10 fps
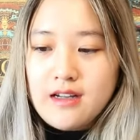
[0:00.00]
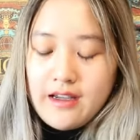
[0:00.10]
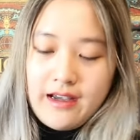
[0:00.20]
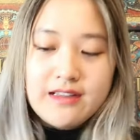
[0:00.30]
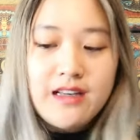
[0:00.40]
I
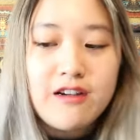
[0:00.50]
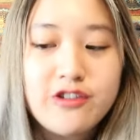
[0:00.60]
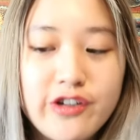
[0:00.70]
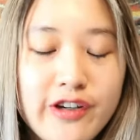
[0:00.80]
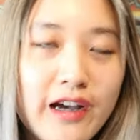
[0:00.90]
guess I'll
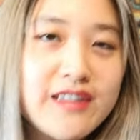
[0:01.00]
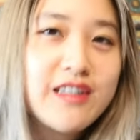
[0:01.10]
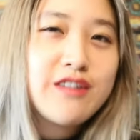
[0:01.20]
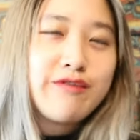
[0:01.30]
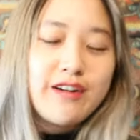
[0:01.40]
show you guys
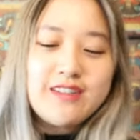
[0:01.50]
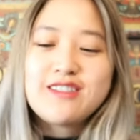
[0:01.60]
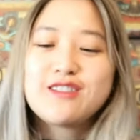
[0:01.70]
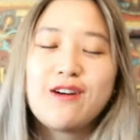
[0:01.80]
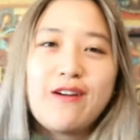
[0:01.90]
this
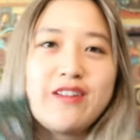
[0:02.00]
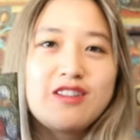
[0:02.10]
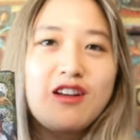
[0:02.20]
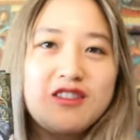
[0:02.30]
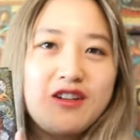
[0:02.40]
first. So there's
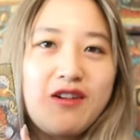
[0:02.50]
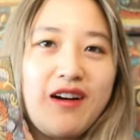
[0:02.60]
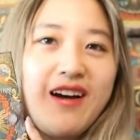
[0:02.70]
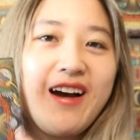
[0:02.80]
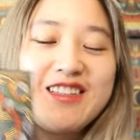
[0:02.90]
also,
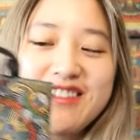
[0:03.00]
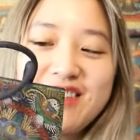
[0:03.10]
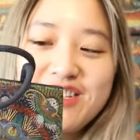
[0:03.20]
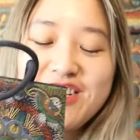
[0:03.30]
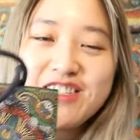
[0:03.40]
I,
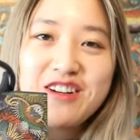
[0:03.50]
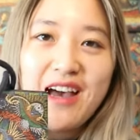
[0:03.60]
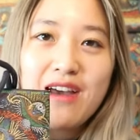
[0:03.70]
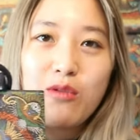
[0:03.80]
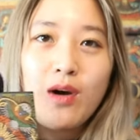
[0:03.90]
she still
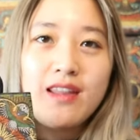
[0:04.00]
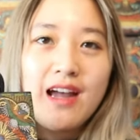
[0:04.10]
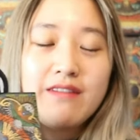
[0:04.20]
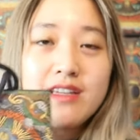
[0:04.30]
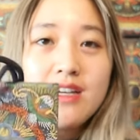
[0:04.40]
had one
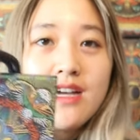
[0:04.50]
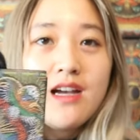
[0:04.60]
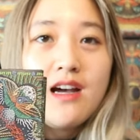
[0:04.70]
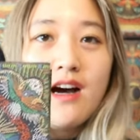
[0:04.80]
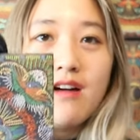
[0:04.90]
left
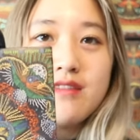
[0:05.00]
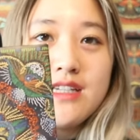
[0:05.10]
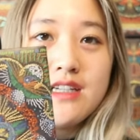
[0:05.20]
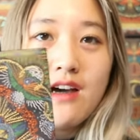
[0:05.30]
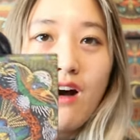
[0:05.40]
of
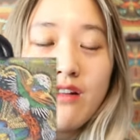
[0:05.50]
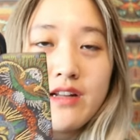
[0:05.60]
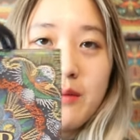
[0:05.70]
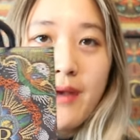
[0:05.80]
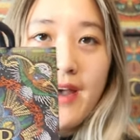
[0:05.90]
the
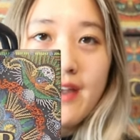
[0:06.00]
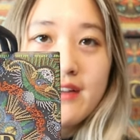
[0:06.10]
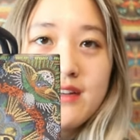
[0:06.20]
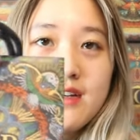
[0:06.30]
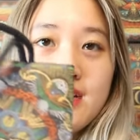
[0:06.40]
holiday bag,
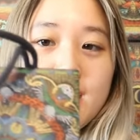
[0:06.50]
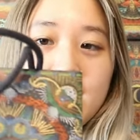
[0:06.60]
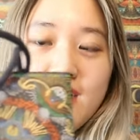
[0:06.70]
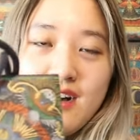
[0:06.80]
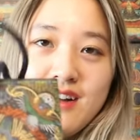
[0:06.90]

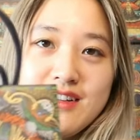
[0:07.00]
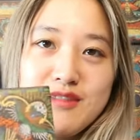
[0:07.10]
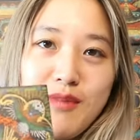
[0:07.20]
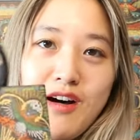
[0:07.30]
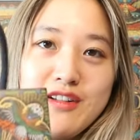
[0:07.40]
uh,
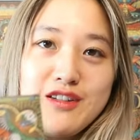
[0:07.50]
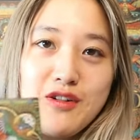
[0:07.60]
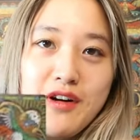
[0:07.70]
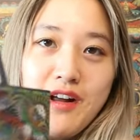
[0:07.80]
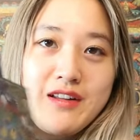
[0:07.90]
small
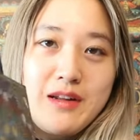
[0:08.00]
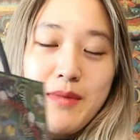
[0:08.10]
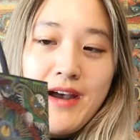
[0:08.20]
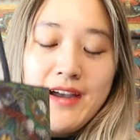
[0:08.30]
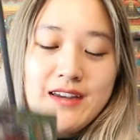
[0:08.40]
Dior holiday
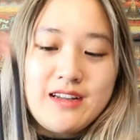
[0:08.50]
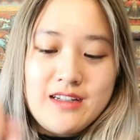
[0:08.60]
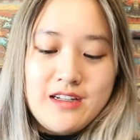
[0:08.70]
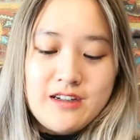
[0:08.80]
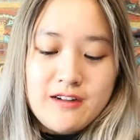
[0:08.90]
bag. And
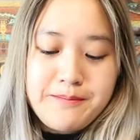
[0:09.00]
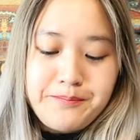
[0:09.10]
here